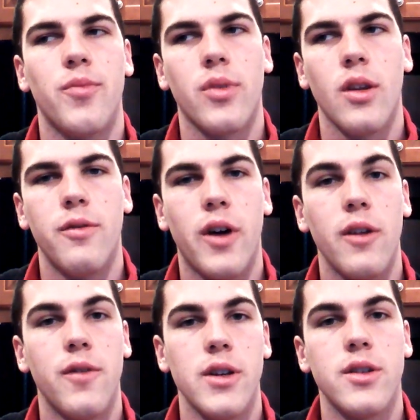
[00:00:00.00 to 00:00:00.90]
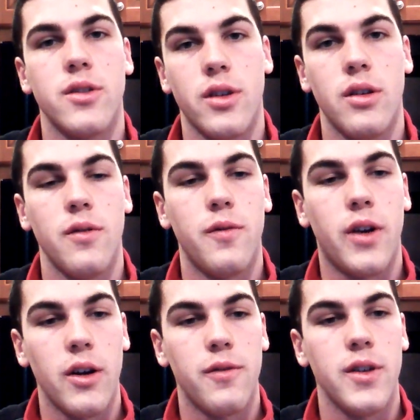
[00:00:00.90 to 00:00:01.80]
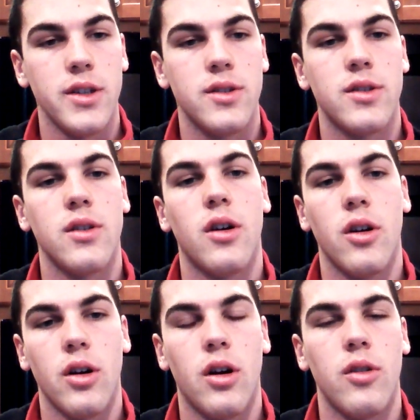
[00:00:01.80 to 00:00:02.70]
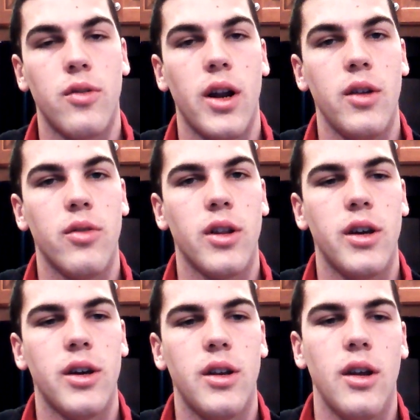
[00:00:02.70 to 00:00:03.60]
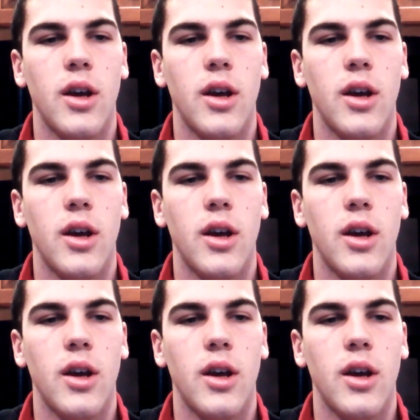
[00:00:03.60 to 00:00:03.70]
Fire Fists are already really good.